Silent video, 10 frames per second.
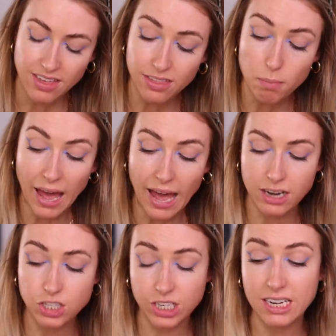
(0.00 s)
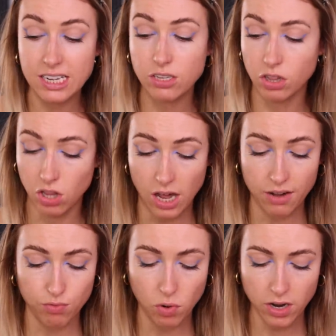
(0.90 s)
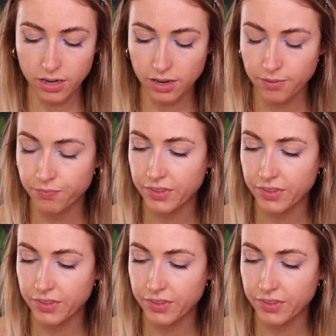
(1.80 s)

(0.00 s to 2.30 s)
I think the packaging needs a lot of work